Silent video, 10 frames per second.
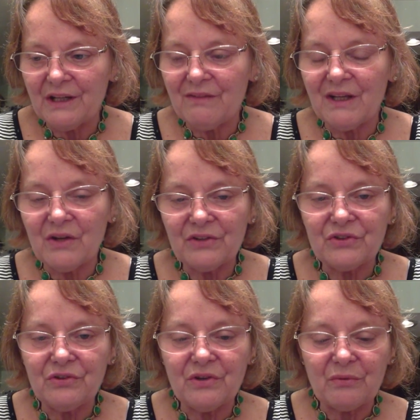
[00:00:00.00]
And then I'll
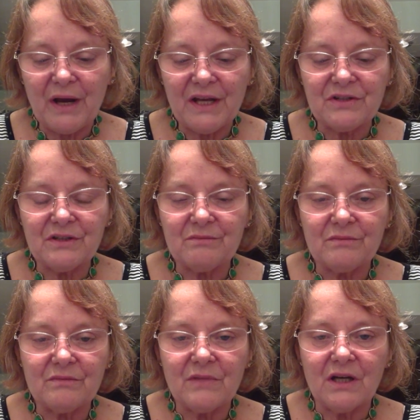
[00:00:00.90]
do the
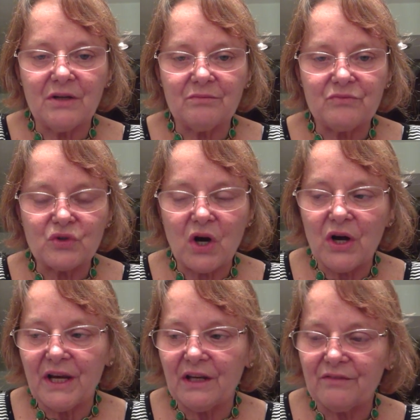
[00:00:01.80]
random um,
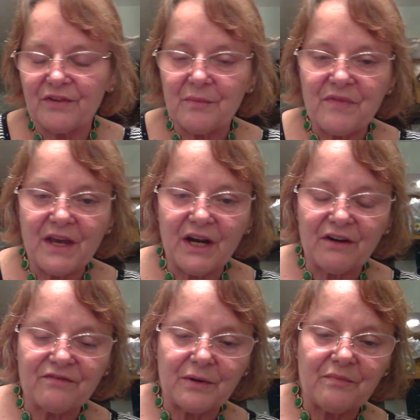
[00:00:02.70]
drawing from
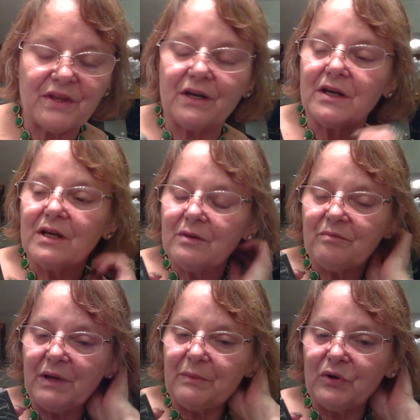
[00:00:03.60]
there from the
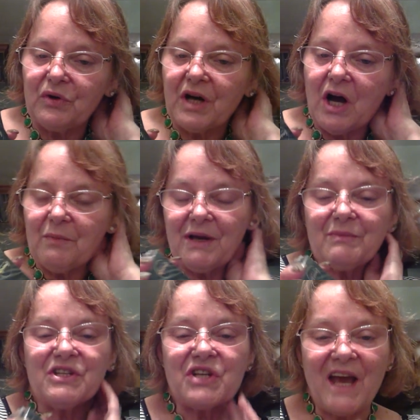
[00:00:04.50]
people who comment.
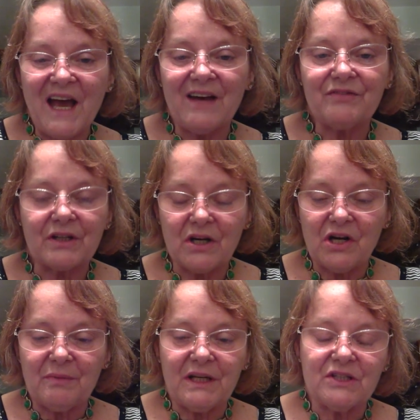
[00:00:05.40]
But you have to
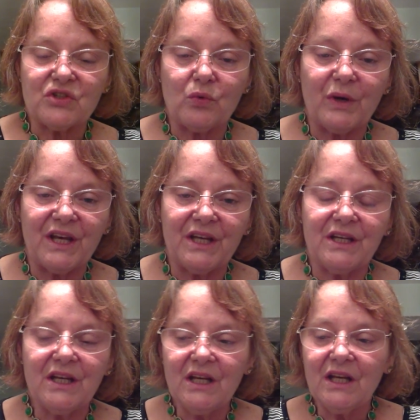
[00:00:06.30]
comment to
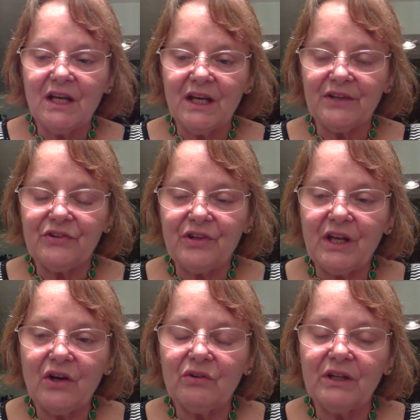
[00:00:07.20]
win. It's
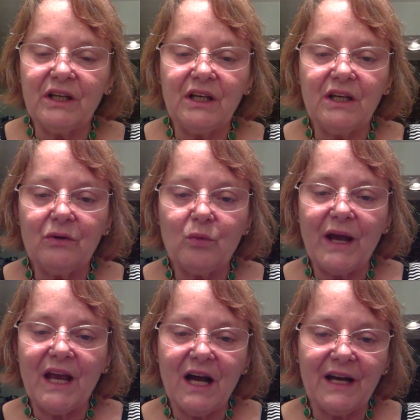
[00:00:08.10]
the only
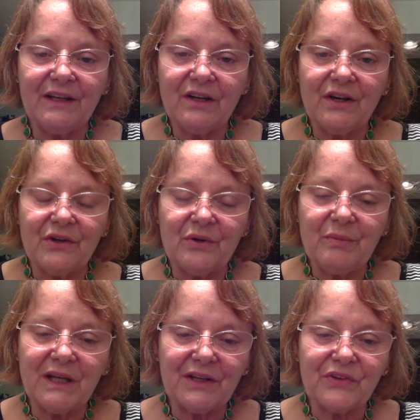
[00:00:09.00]
way I know,
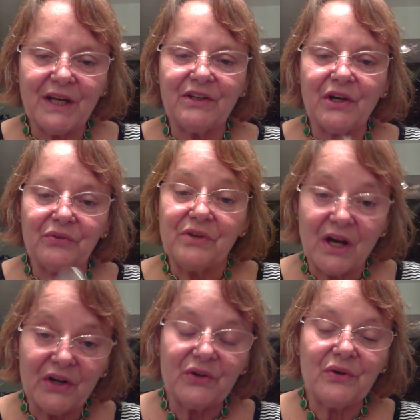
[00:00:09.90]
because I don't
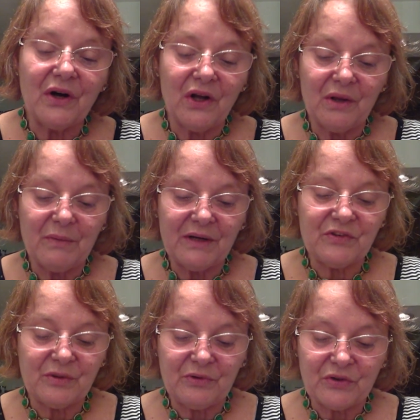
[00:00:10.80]
know who all of my
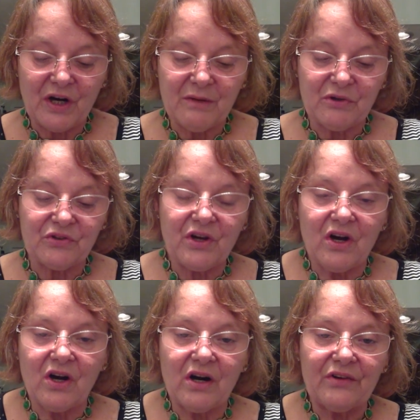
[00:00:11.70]
subscribers
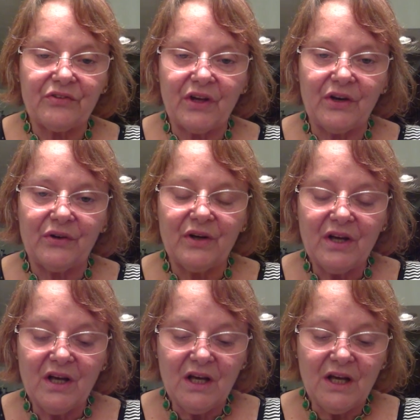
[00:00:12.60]
are. So,
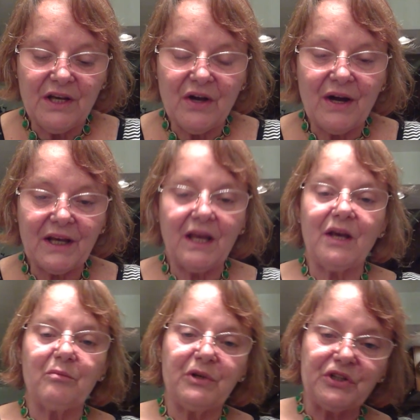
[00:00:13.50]
you know, I
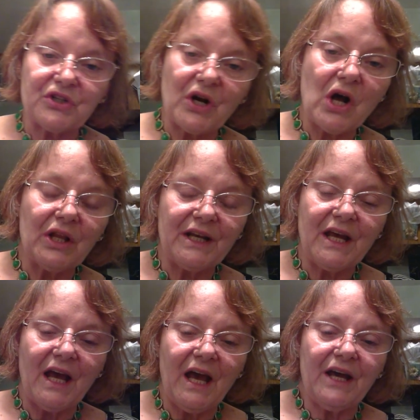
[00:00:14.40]
can't put you all in
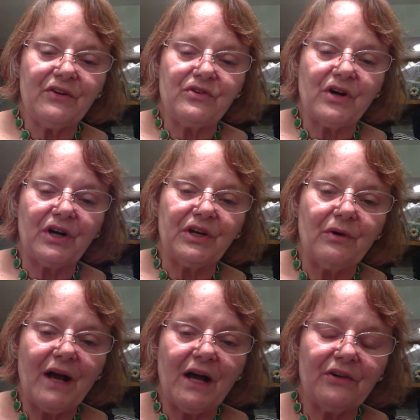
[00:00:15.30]
a hat and draw
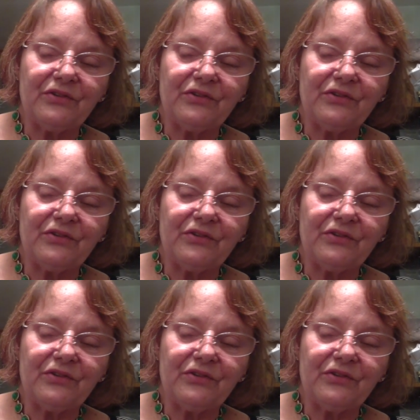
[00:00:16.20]
you out.